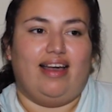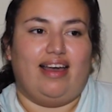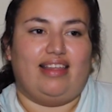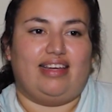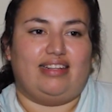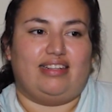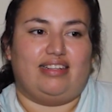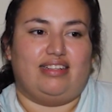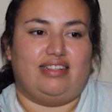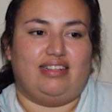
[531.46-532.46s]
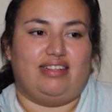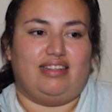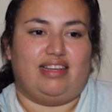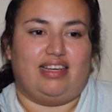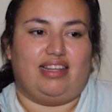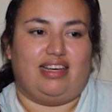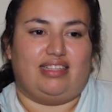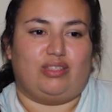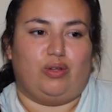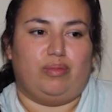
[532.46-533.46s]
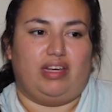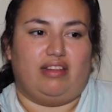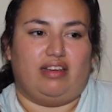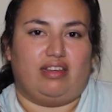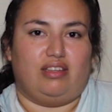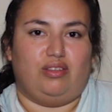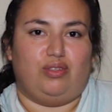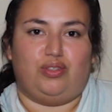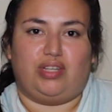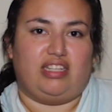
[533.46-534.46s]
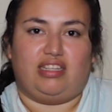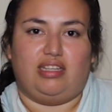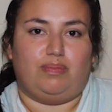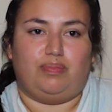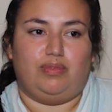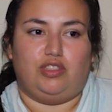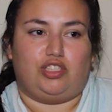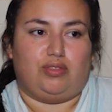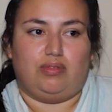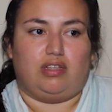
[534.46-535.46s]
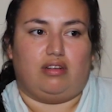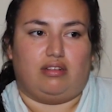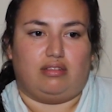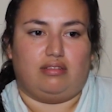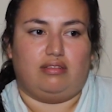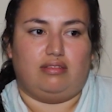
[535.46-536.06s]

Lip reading: And then they told me, like, you can keep your shoes on.